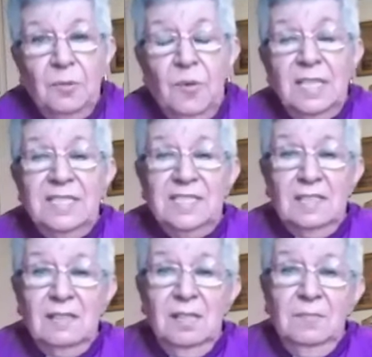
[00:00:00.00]
I
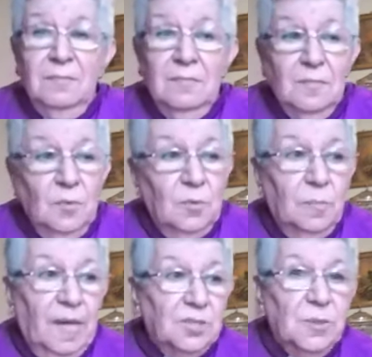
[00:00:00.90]
remember at one
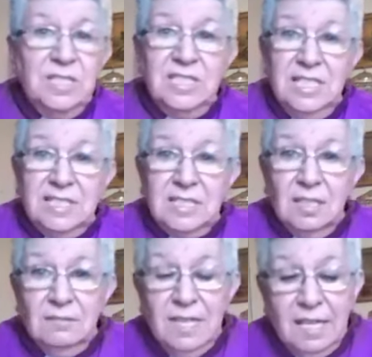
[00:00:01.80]
time,
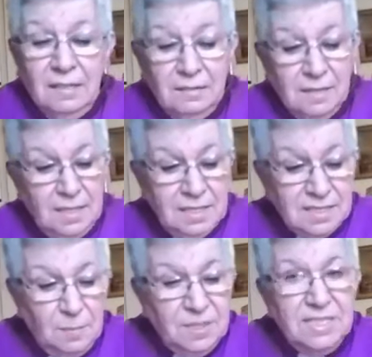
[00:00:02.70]
about 20 years
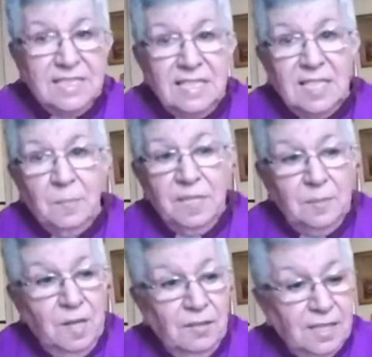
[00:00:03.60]
ago now,
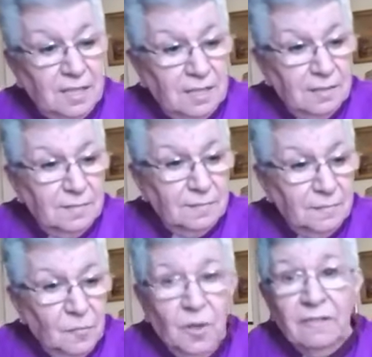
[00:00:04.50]
somebody set up in
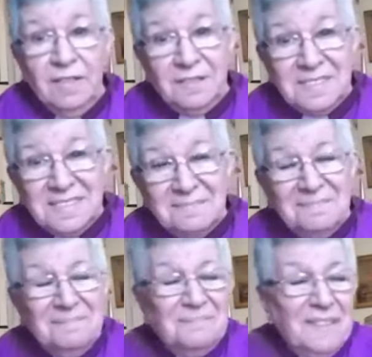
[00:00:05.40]
America,
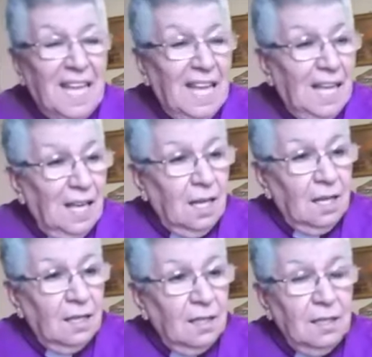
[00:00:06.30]
where else,
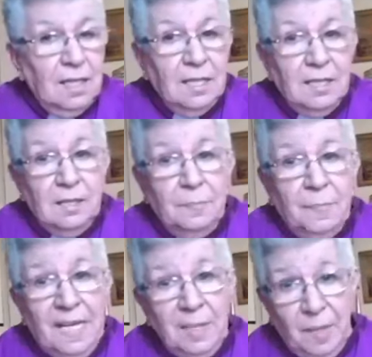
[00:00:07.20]

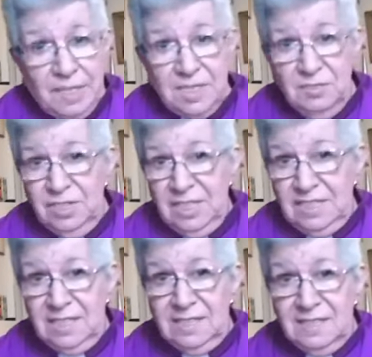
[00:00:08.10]

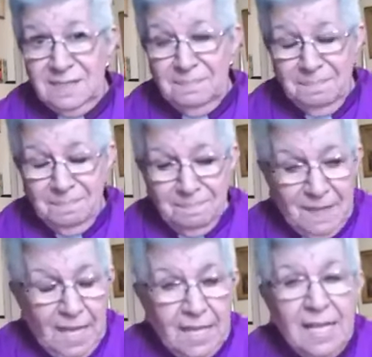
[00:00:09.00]
belly button
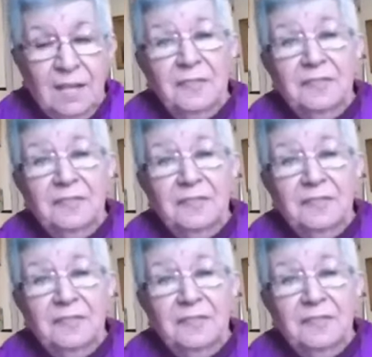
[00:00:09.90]
readings.